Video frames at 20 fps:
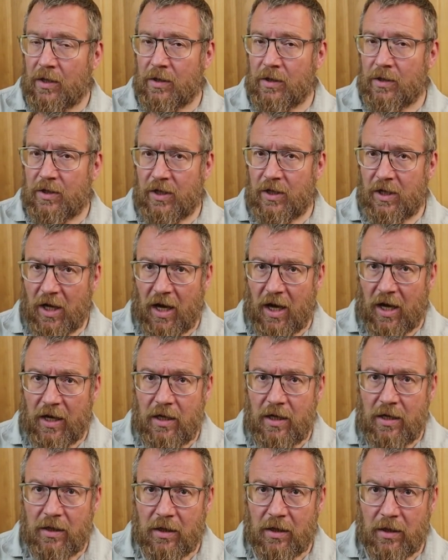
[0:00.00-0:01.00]

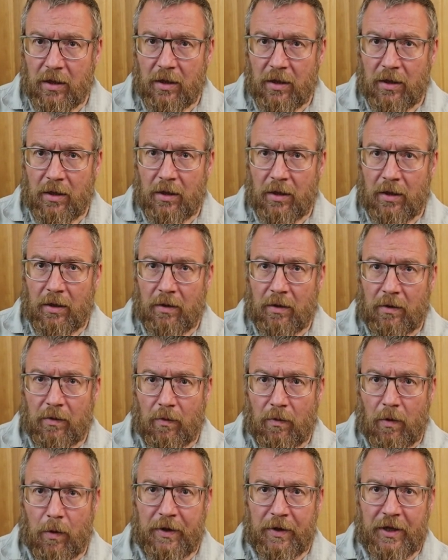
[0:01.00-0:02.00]
Today,
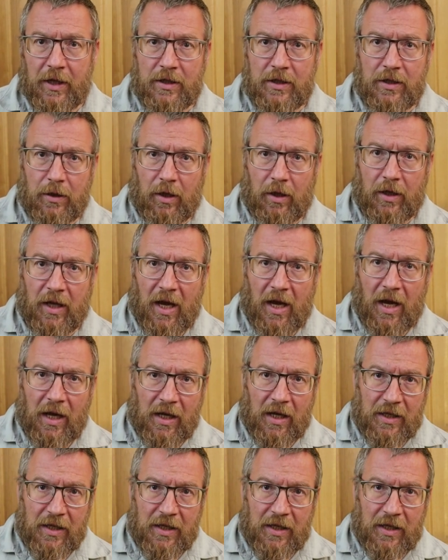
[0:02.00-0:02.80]
what we need to look at